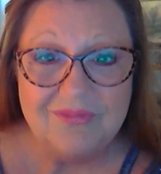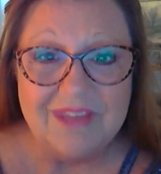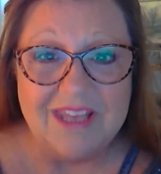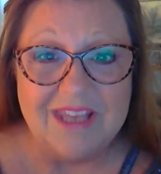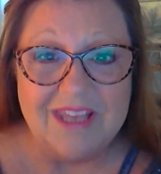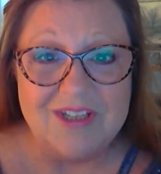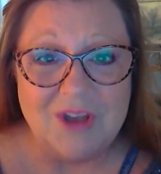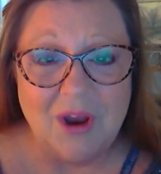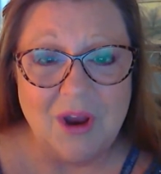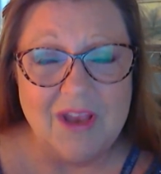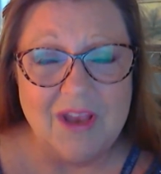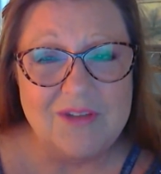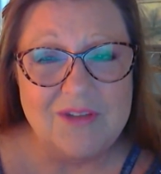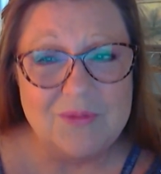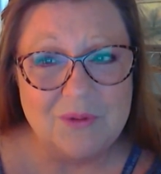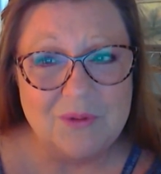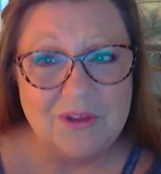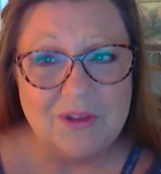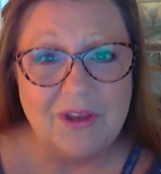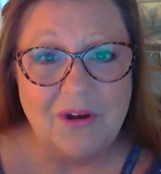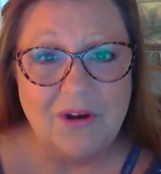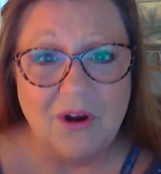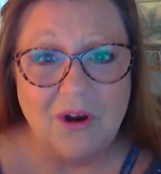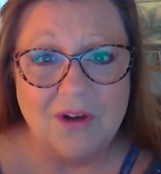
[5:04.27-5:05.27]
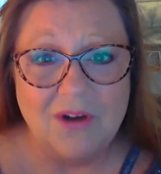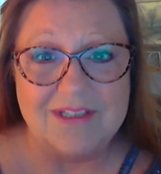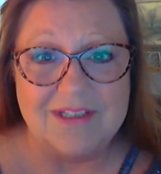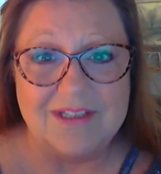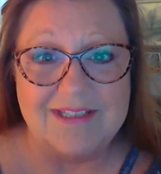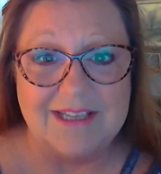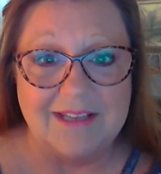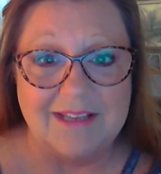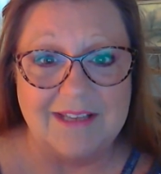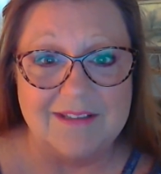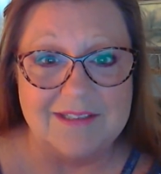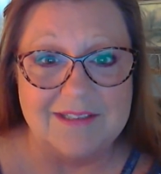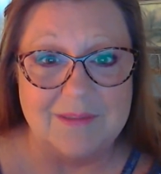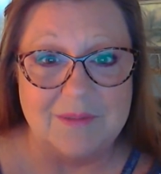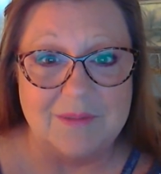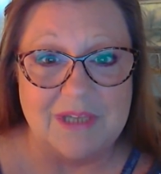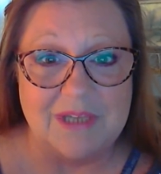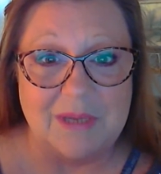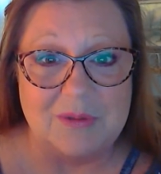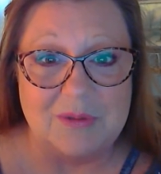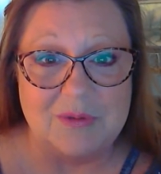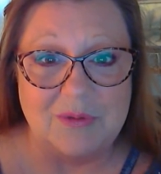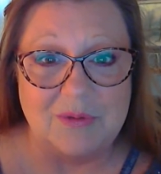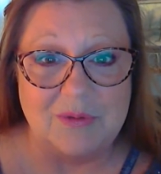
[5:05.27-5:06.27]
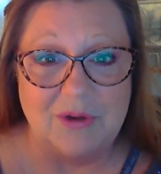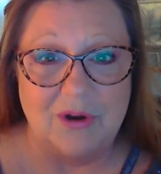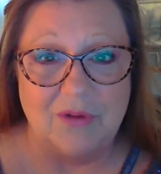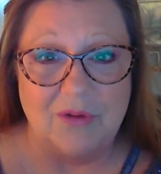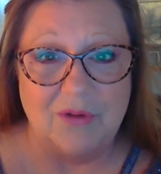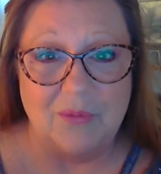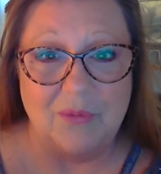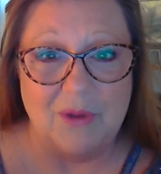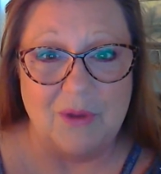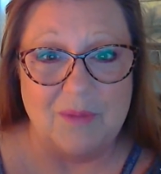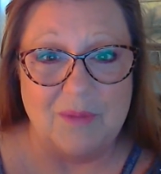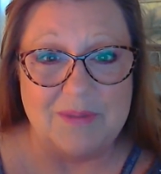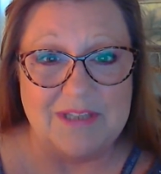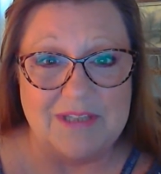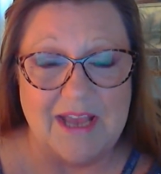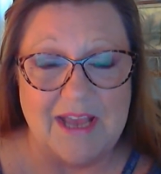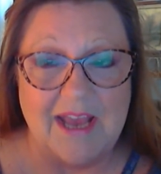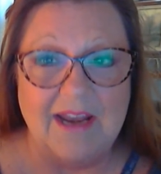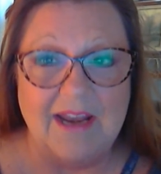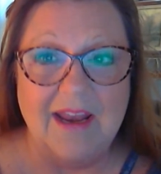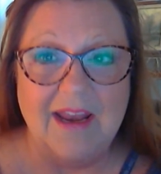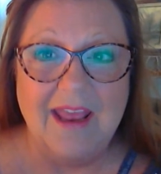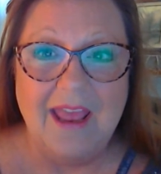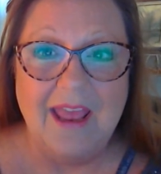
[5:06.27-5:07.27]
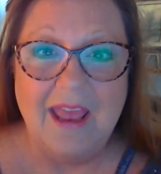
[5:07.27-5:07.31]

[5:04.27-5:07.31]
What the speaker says: It's really hard to tell sometimes when you're on the website